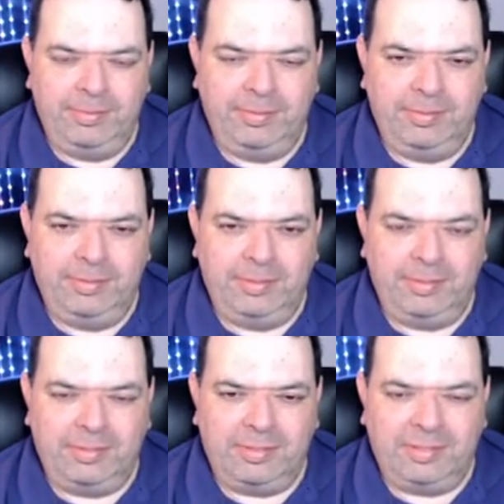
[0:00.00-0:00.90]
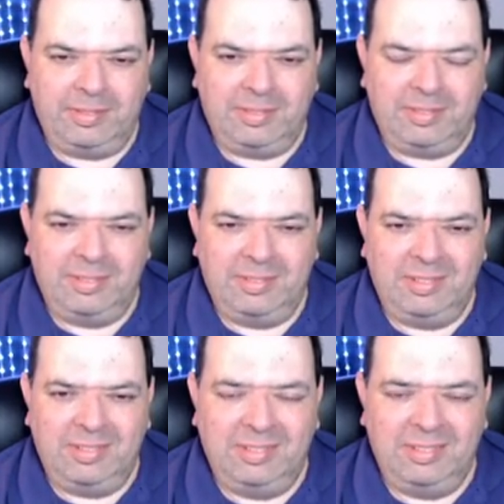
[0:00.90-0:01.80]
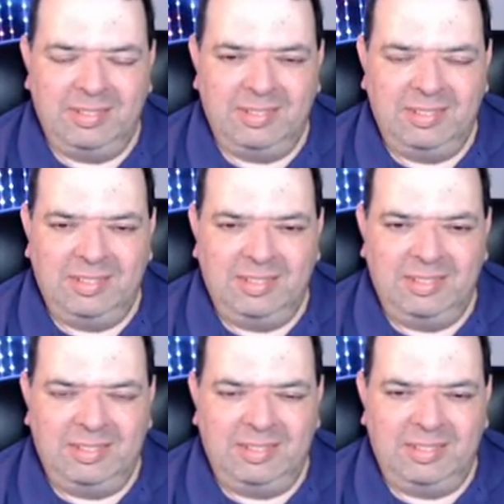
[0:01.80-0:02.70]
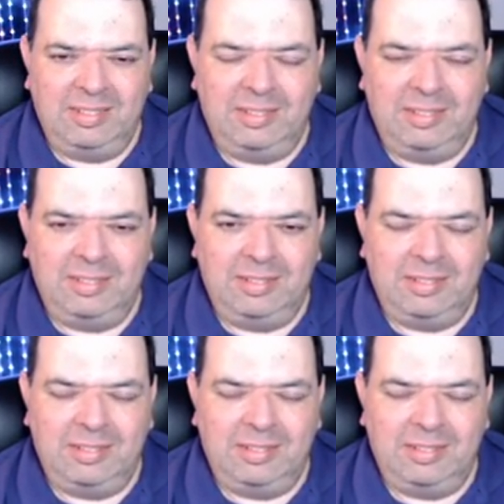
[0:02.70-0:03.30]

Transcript: (not speaking)